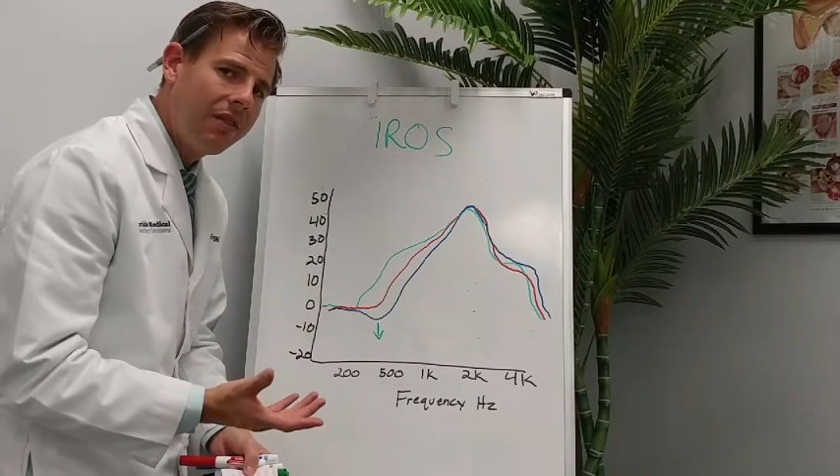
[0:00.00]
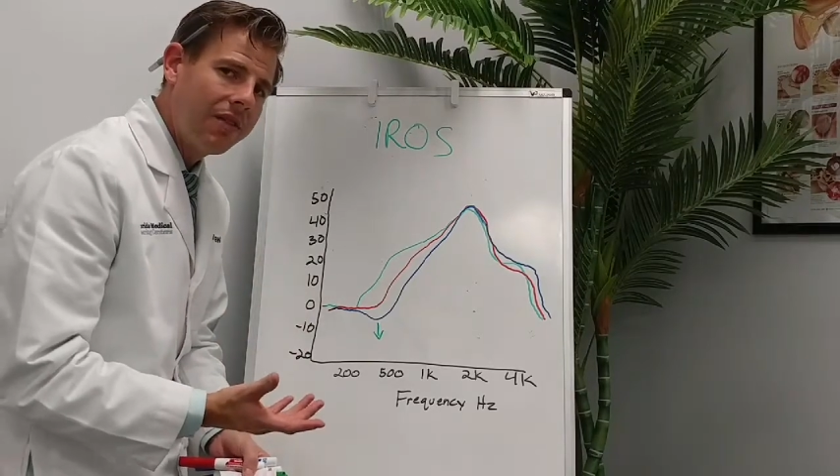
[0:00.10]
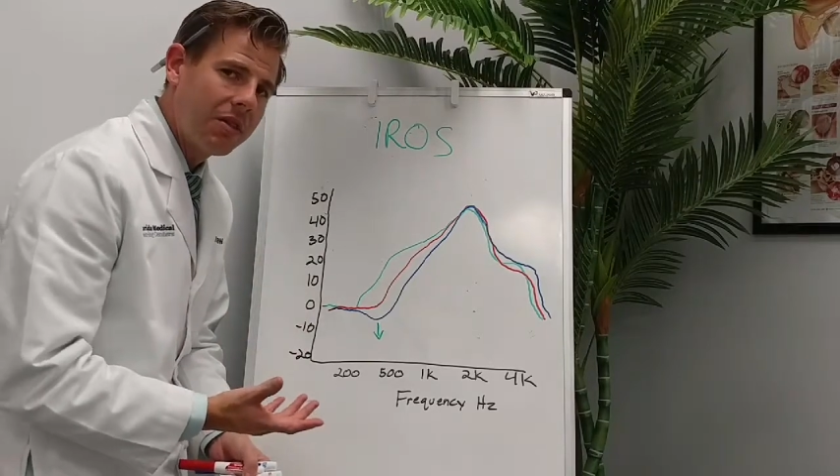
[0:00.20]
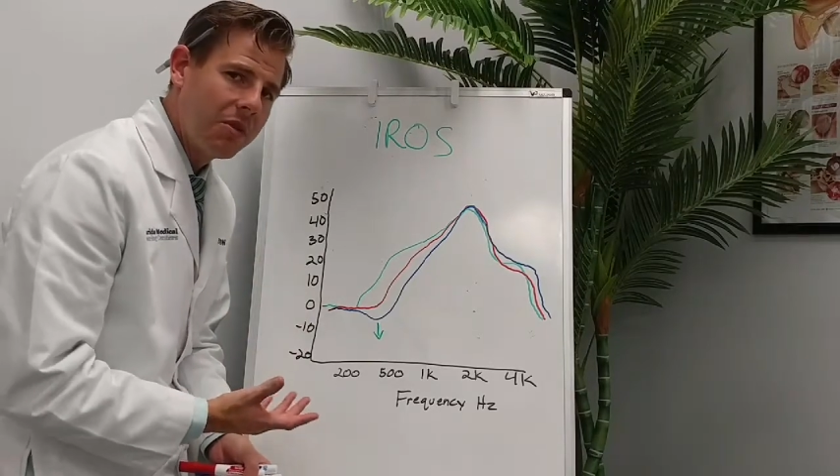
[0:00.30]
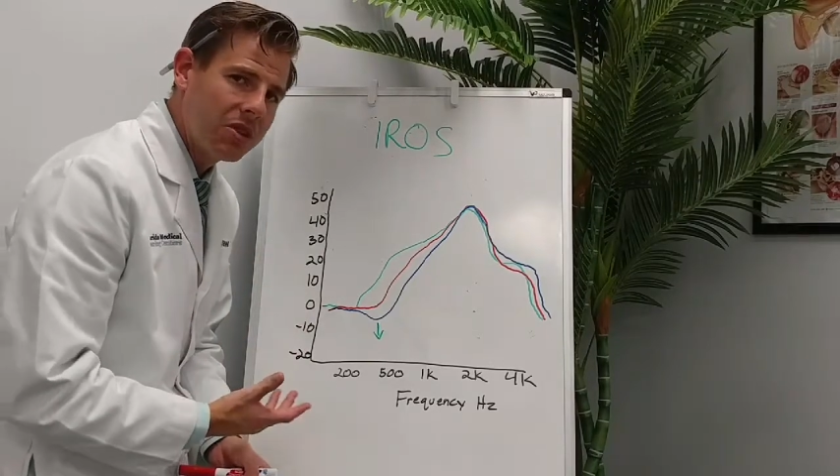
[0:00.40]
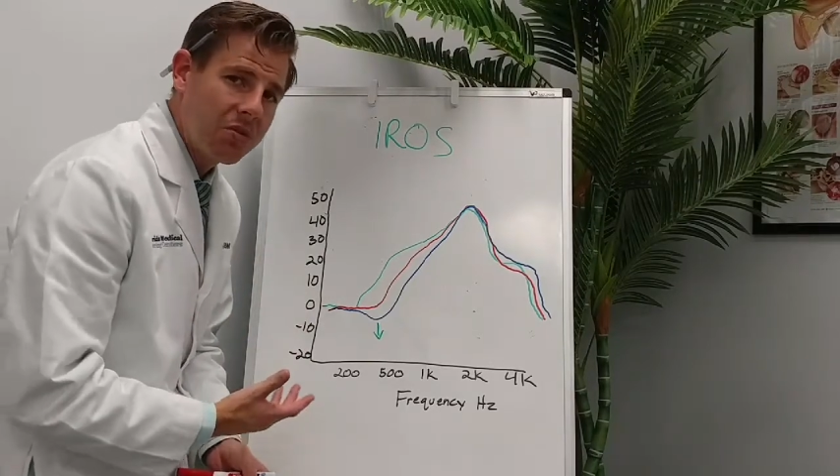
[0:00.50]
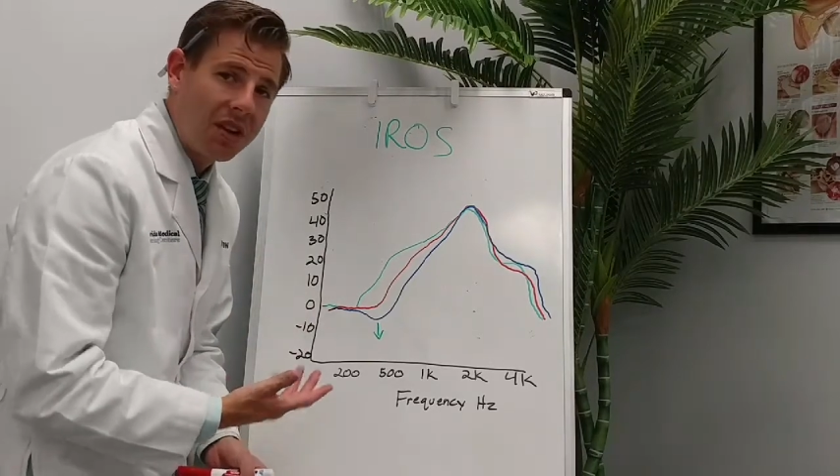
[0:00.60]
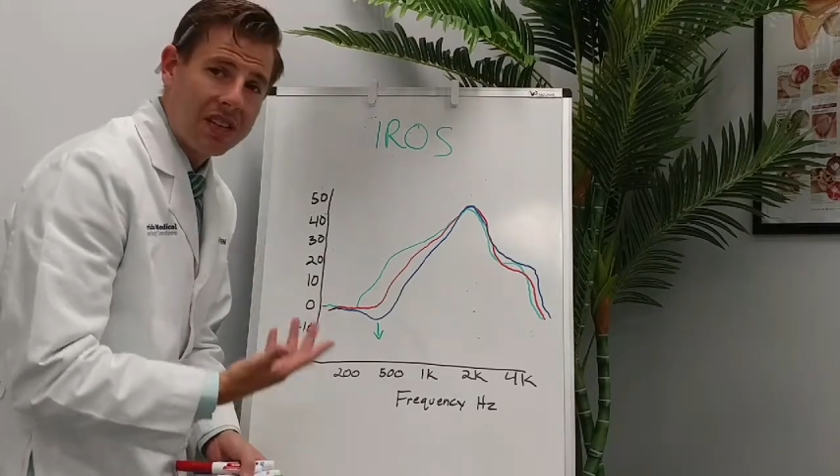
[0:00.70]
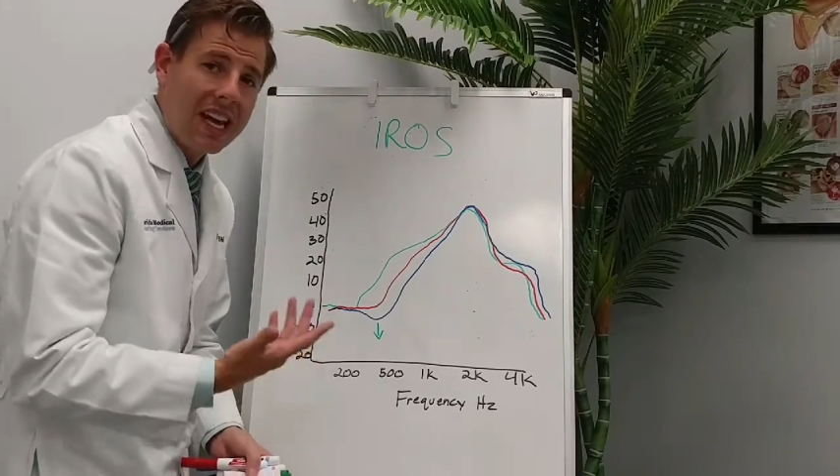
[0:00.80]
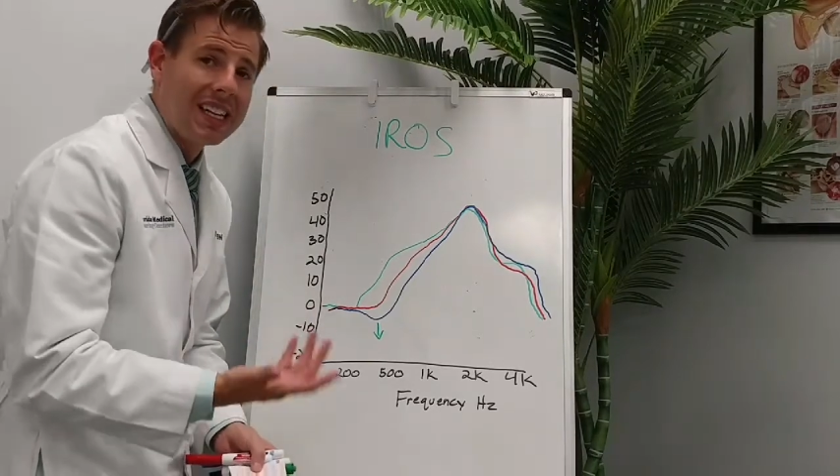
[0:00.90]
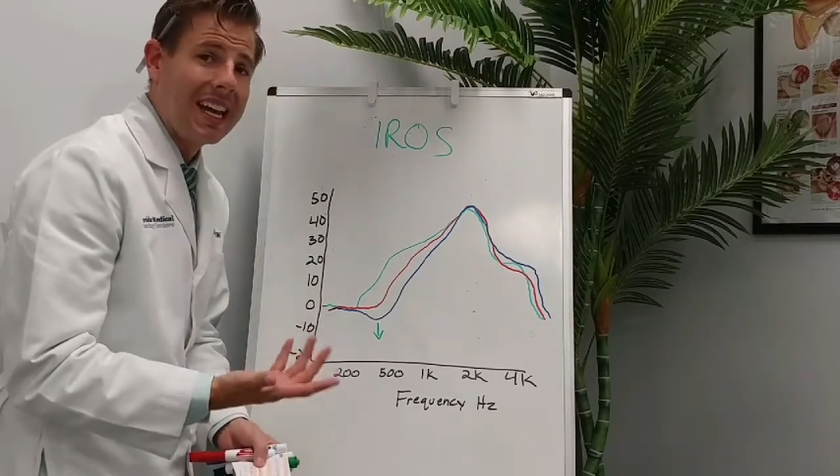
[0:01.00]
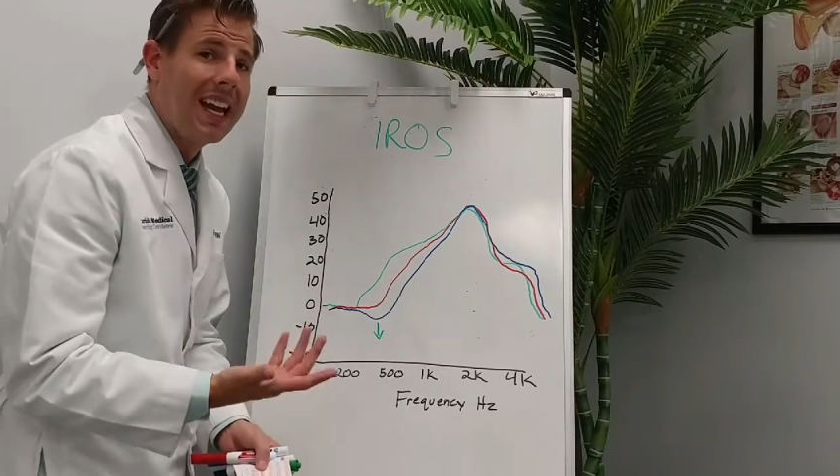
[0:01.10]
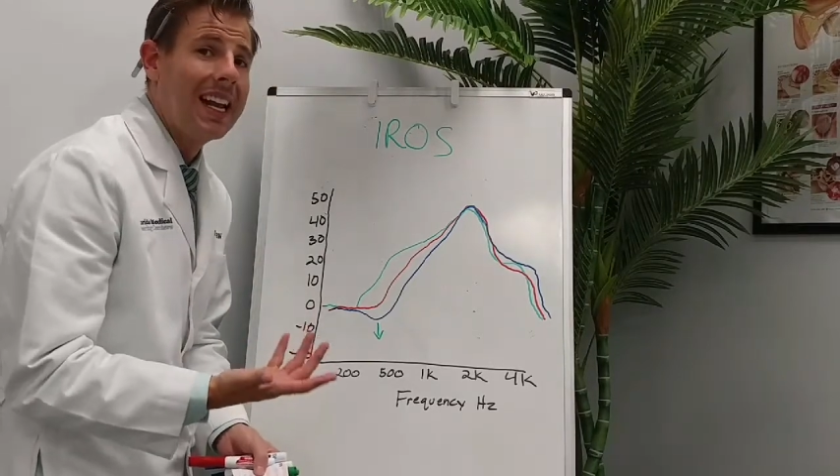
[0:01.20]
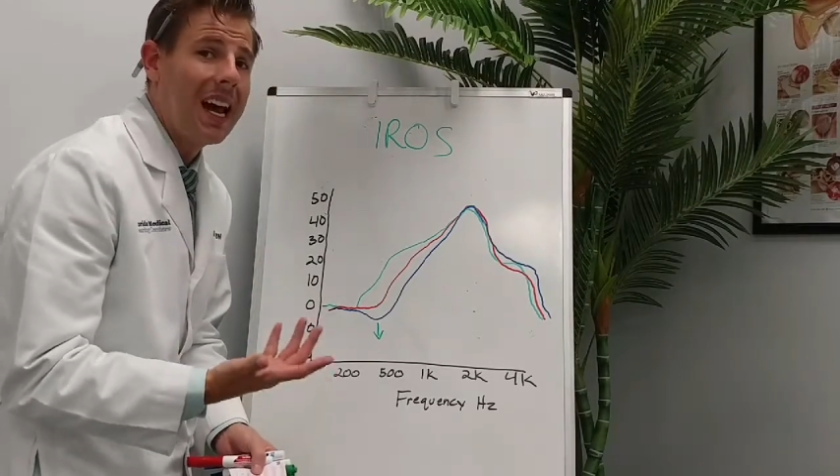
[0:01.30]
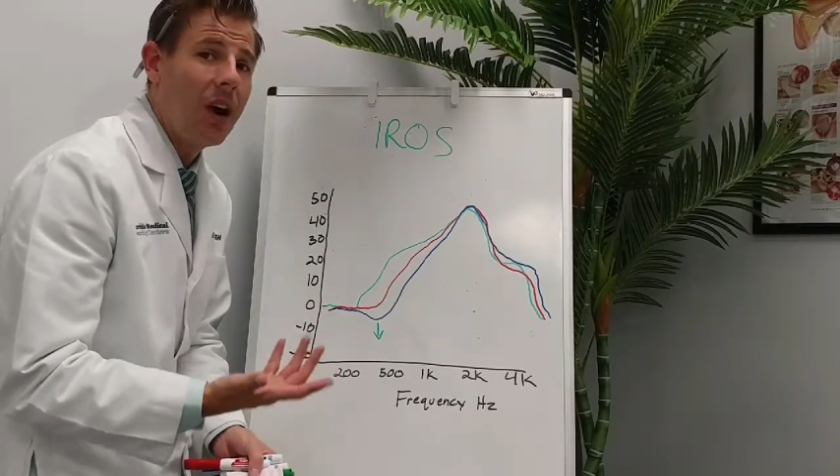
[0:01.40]
For the most part, that
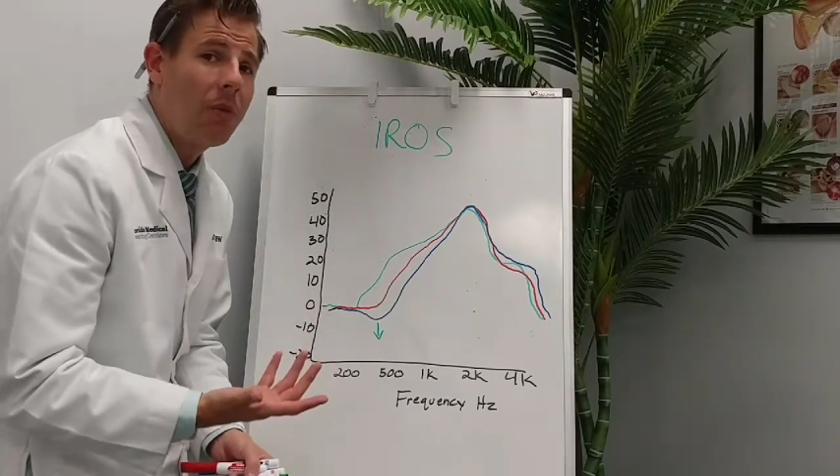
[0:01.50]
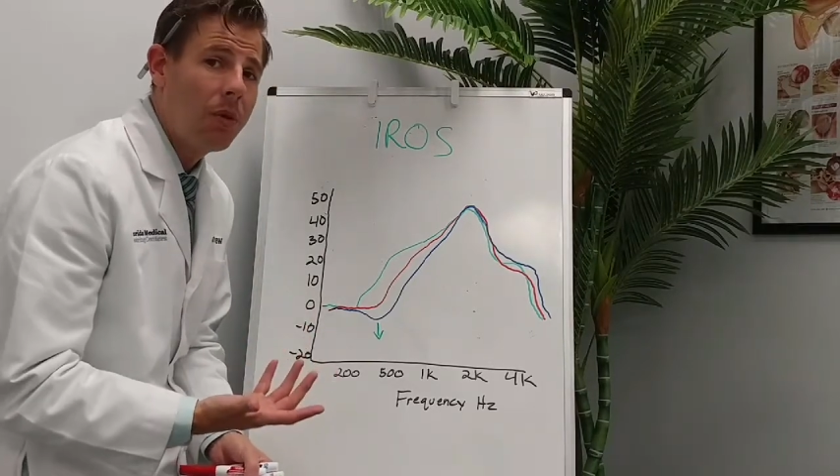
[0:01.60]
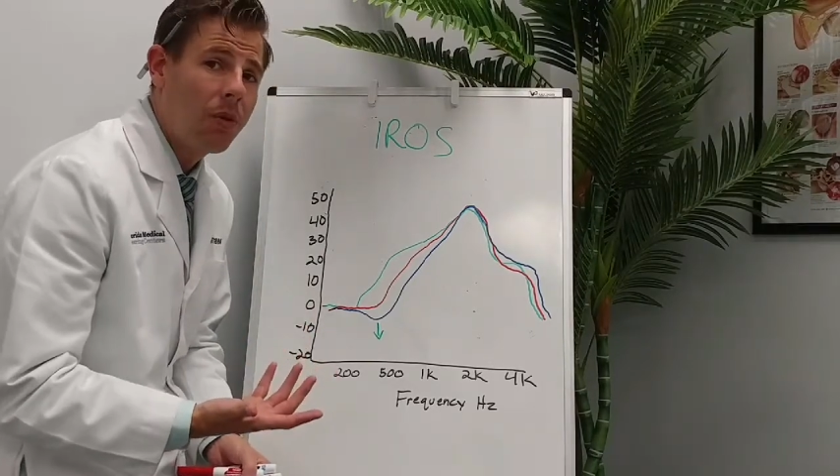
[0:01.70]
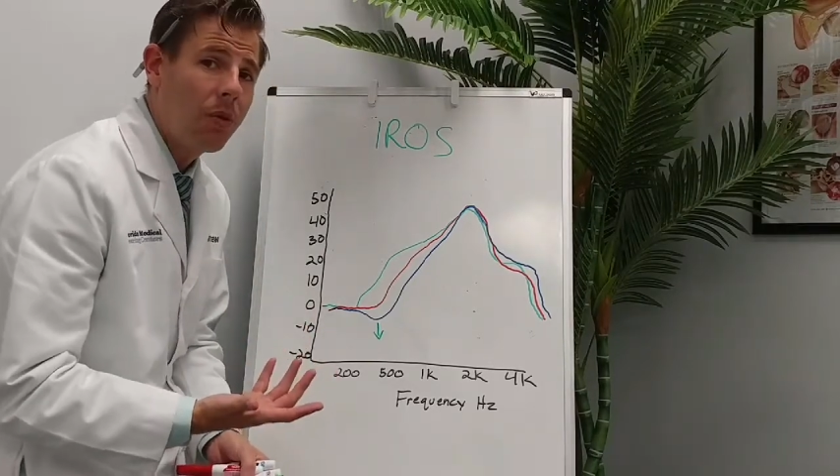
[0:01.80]
can help